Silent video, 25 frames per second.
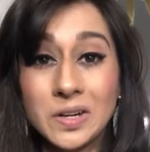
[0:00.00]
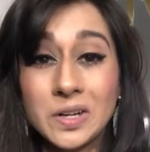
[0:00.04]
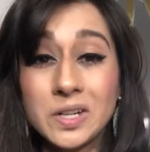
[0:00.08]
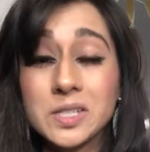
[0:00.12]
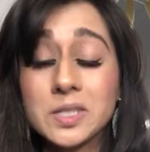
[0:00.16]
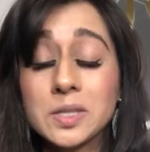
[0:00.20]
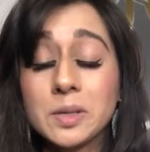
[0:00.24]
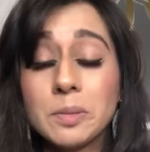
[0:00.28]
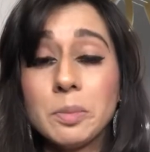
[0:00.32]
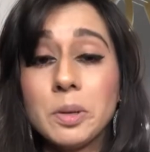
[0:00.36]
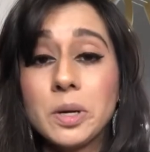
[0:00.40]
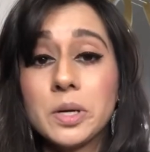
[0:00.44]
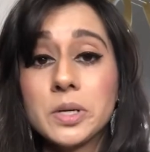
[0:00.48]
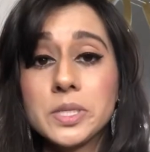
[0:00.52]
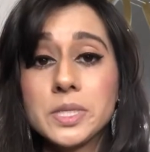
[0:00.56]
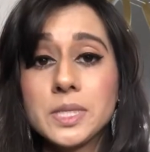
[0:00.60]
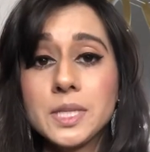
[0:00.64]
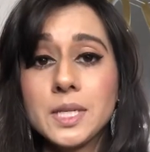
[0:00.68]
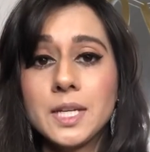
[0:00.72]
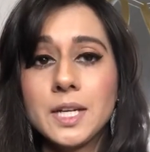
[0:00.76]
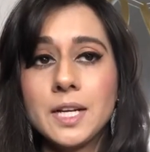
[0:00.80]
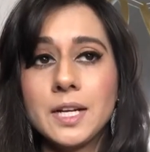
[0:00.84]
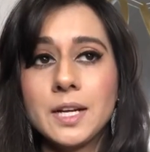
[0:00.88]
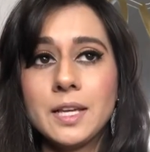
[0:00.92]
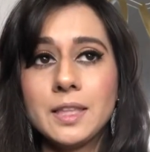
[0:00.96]
her as a
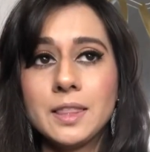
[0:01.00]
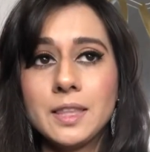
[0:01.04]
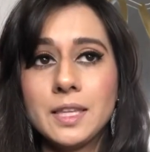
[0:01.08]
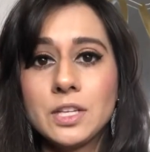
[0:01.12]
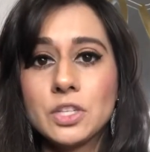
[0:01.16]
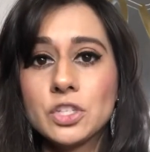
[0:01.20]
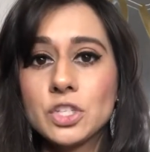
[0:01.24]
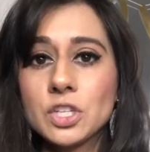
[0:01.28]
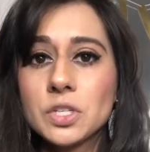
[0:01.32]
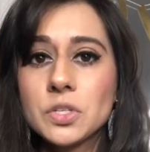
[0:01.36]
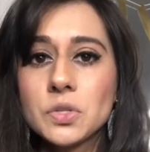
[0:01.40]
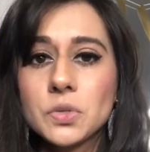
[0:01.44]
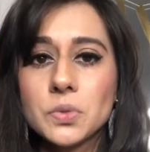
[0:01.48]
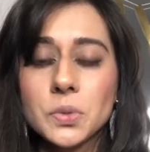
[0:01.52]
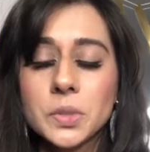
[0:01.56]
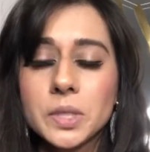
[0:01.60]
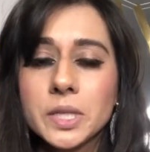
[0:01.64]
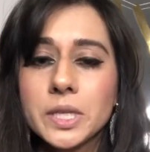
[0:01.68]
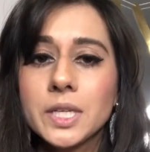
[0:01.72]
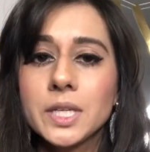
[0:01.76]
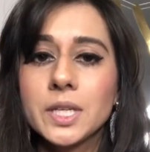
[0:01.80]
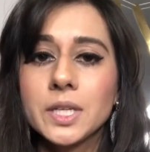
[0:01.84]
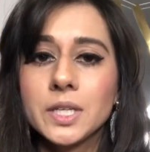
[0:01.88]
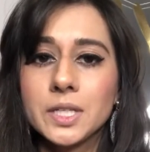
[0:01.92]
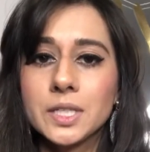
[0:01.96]
person and I think she has
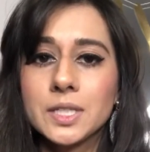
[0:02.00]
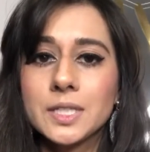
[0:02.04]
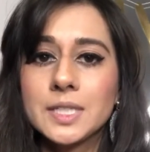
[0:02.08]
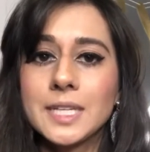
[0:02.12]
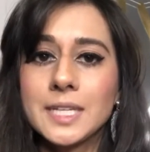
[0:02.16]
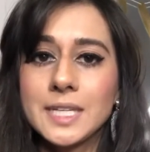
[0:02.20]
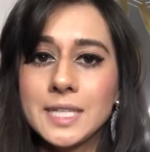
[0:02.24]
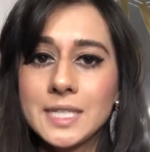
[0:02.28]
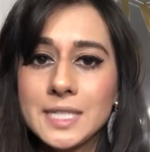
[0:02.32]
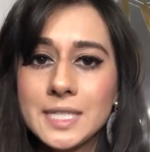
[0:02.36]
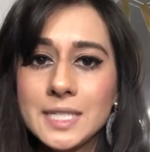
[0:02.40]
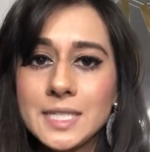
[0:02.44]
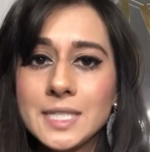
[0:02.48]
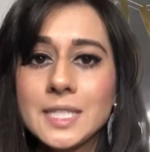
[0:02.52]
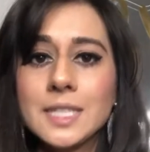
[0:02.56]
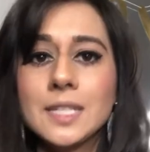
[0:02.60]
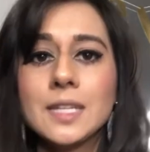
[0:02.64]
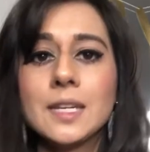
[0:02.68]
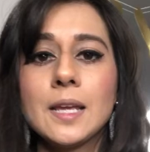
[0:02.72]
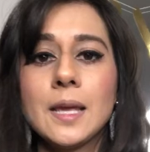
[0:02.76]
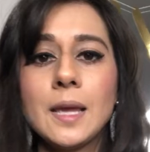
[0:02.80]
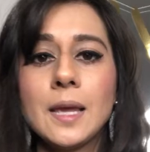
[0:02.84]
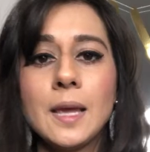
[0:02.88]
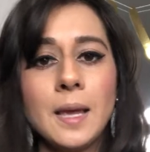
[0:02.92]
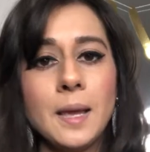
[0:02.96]
really good taste
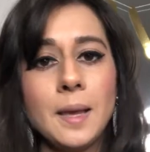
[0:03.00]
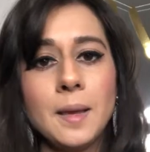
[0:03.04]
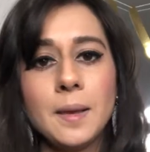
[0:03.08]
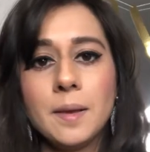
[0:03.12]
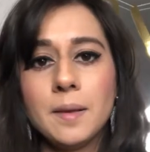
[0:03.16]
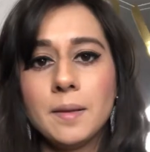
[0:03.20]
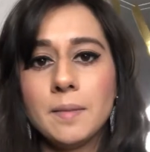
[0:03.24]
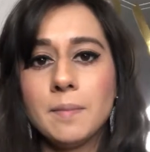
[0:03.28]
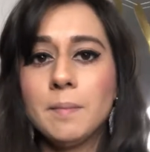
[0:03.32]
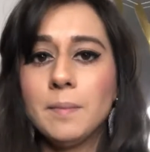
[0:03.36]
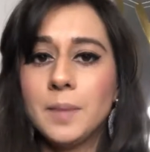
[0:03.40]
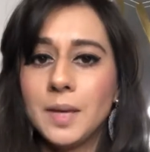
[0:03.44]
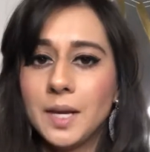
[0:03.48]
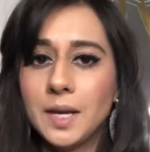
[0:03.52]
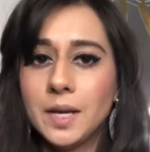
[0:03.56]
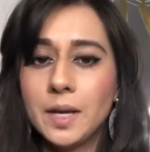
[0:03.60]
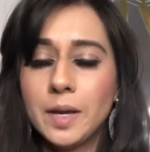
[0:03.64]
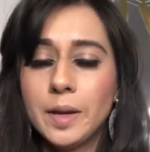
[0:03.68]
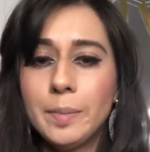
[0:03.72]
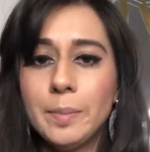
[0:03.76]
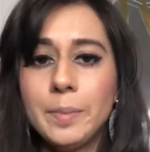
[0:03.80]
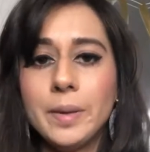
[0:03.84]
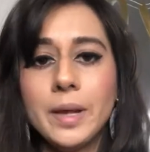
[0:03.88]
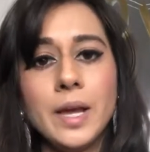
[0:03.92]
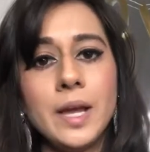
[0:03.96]
in
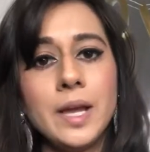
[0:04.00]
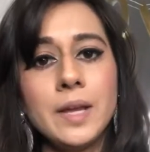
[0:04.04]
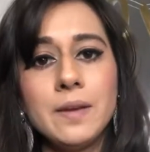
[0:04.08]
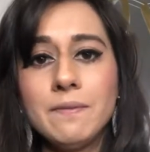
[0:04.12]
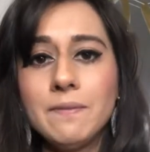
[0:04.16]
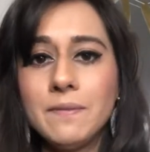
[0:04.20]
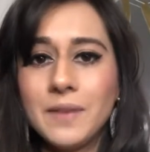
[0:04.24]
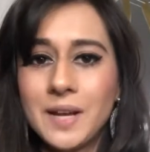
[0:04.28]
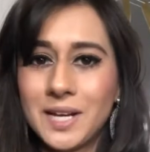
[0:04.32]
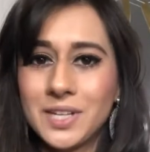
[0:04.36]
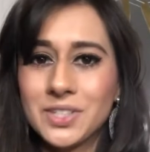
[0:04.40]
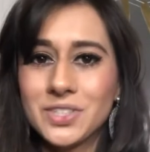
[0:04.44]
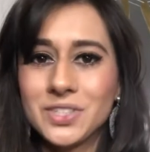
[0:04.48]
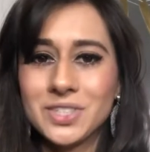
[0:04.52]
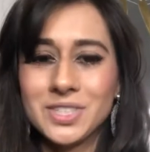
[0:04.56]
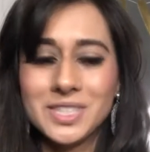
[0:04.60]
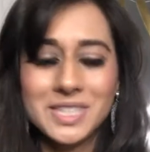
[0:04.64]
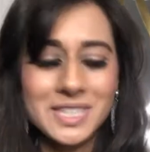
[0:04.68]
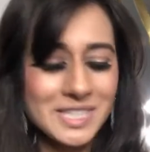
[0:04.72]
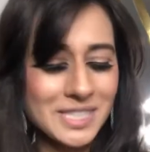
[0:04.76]
makeup and fashion.